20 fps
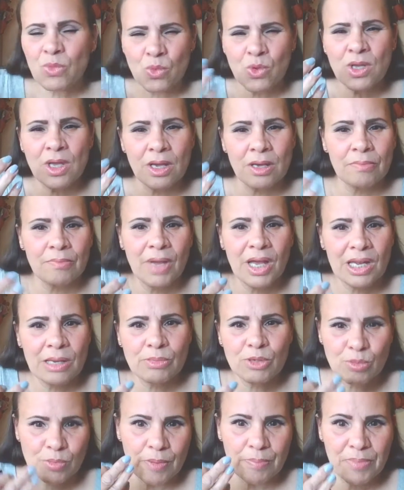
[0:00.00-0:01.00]
Well, yeah, my
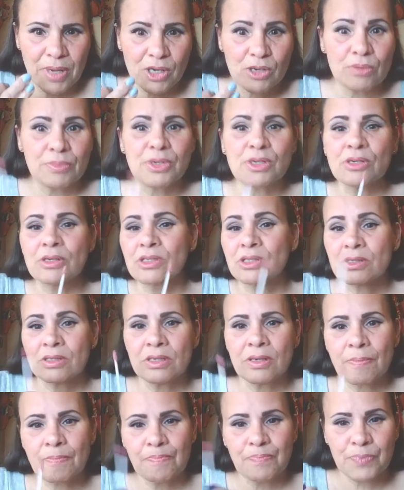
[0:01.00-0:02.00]
lips, but better because
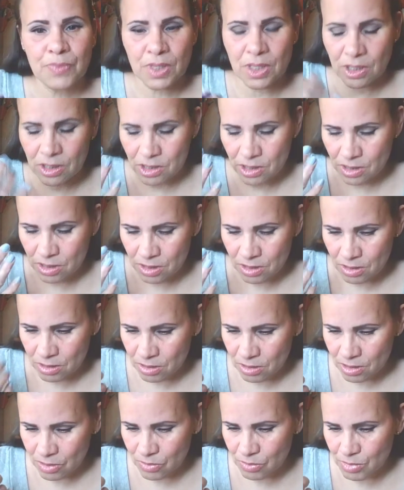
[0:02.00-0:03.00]
it's
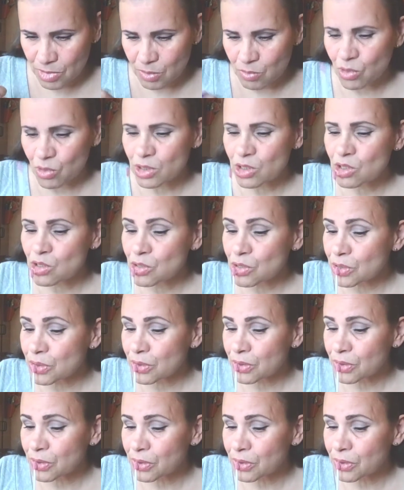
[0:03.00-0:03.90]
giving me moisture.